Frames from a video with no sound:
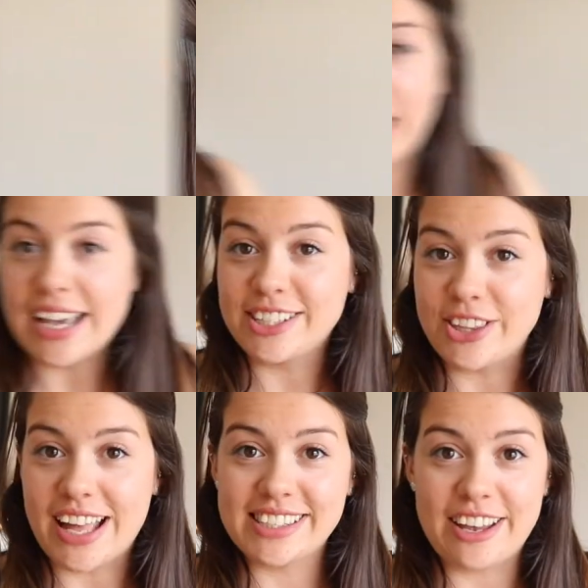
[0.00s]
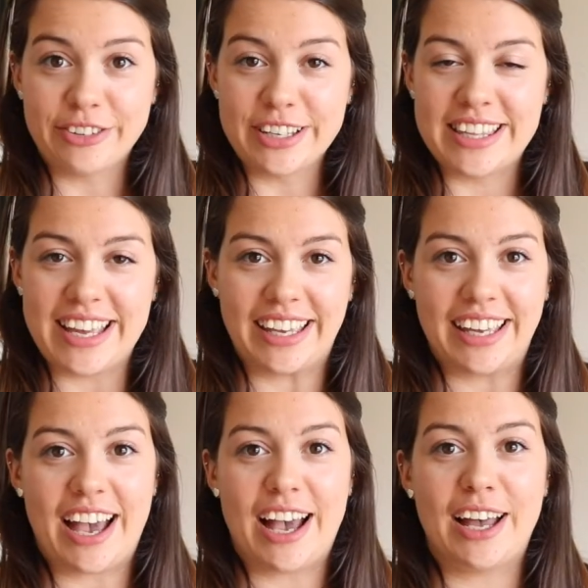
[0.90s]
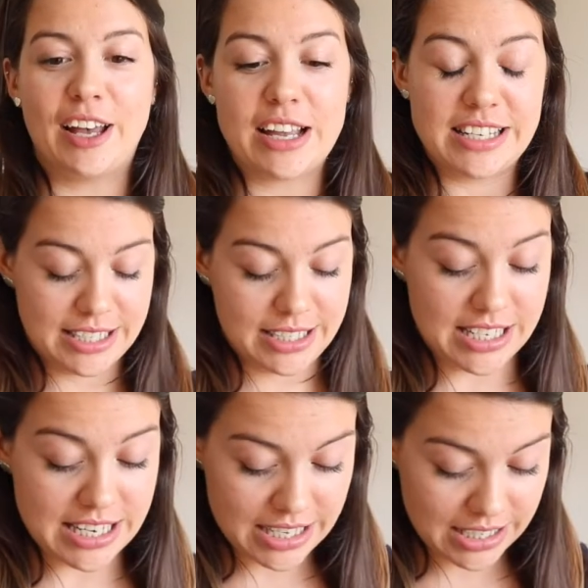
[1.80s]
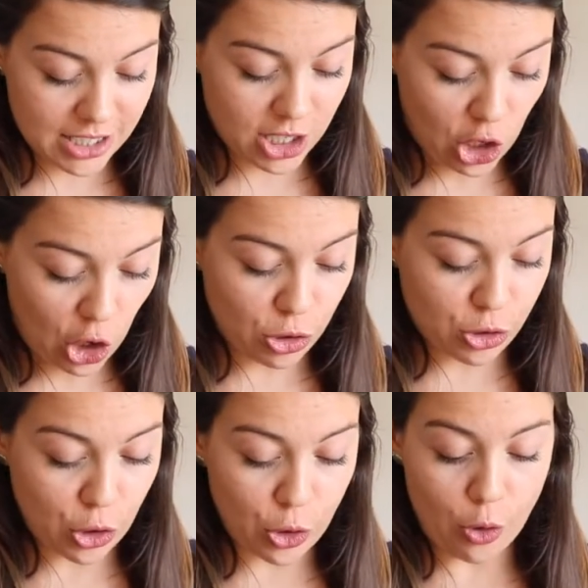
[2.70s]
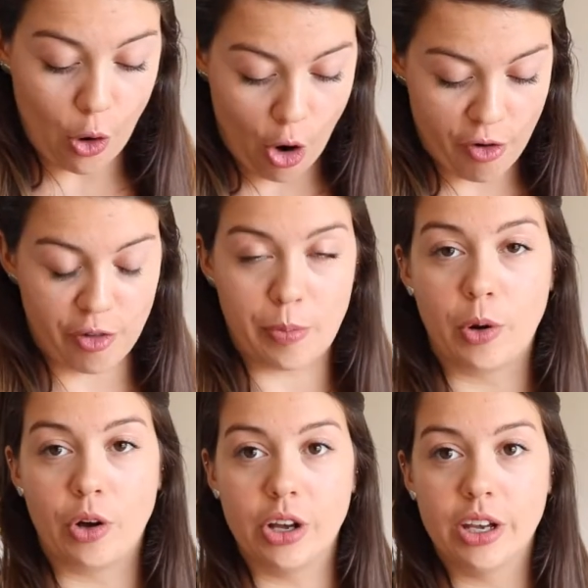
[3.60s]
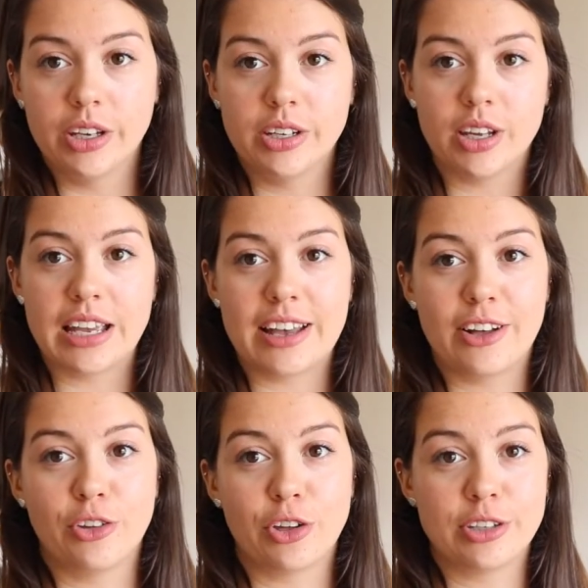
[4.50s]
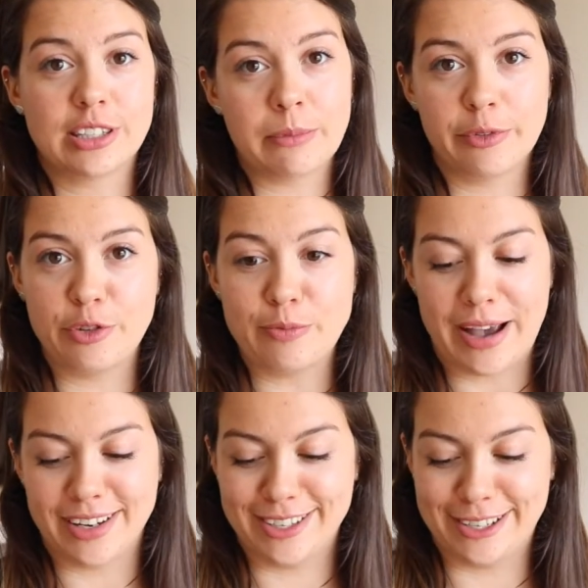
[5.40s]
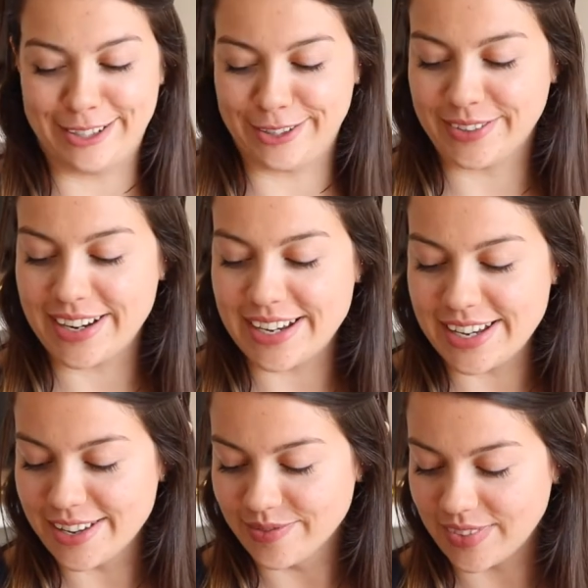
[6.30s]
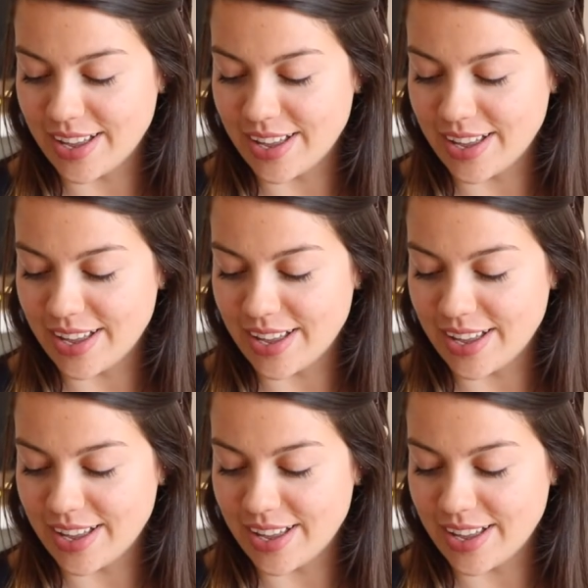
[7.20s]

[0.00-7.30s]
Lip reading: Okay, so that's everything. I didn't go too overboard, although some of you might disagree,